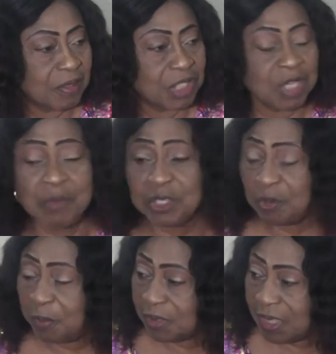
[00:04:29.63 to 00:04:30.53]
teaming
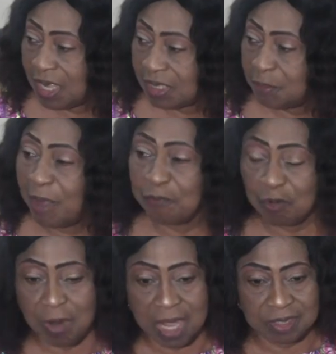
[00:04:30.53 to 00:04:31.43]
supporters, my
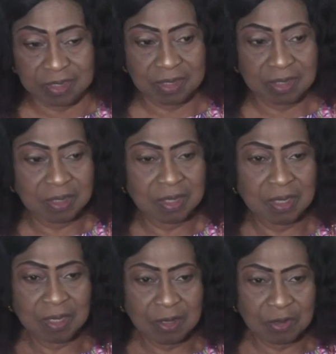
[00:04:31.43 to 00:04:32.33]
followers,
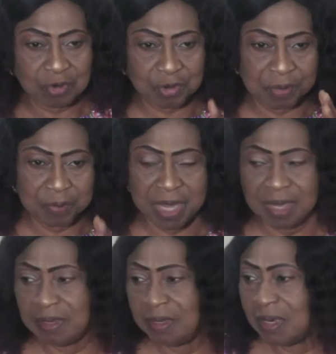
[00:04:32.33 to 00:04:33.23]
to
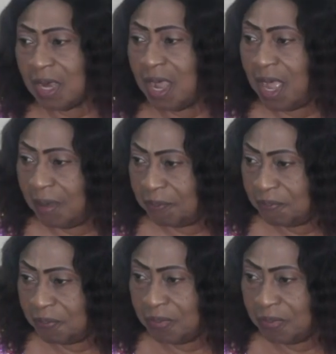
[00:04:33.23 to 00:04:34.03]
remain calm,